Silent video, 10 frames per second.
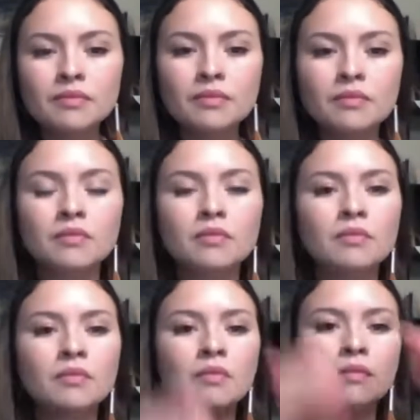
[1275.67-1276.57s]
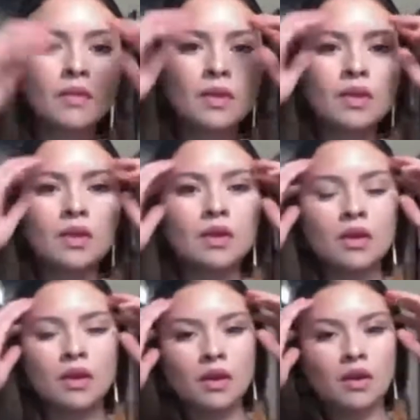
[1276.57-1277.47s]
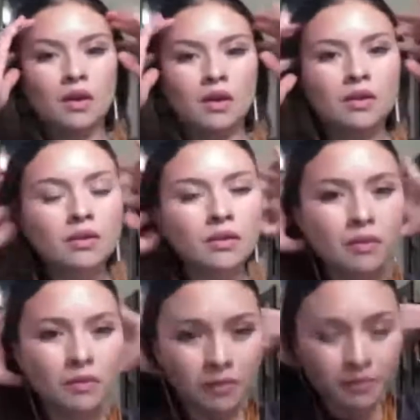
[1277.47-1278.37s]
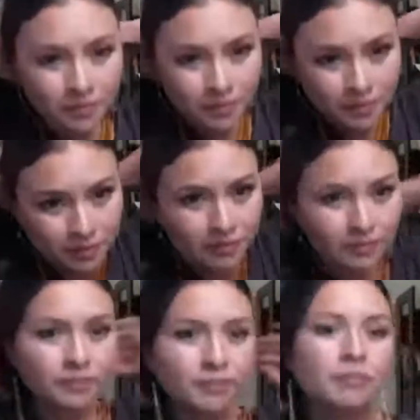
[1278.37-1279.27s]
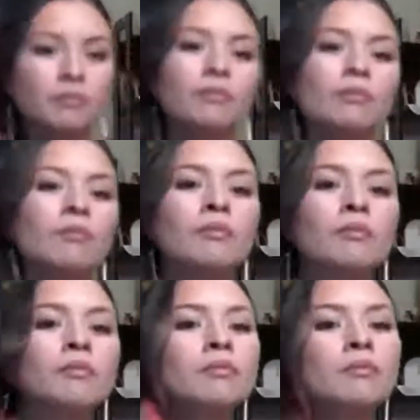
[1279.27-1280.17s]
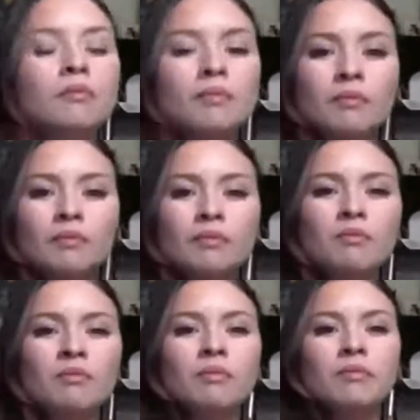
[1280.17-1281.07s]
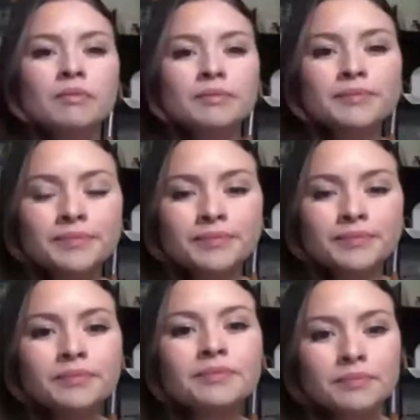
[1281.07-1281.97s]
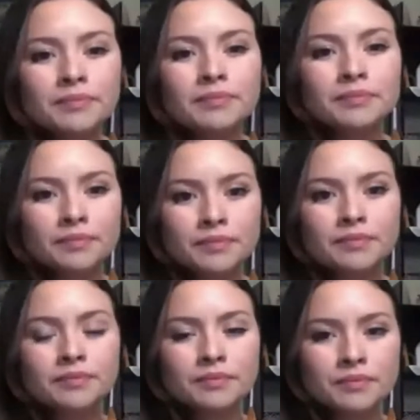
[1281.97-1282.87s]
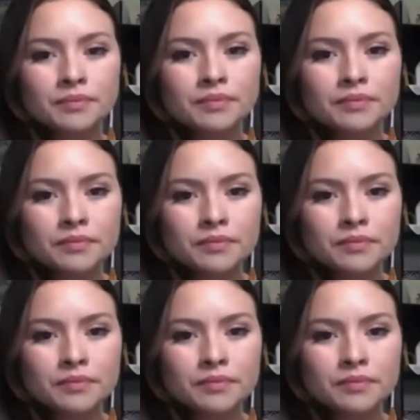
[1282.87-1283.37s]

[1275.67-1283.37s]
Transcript: (not speaking)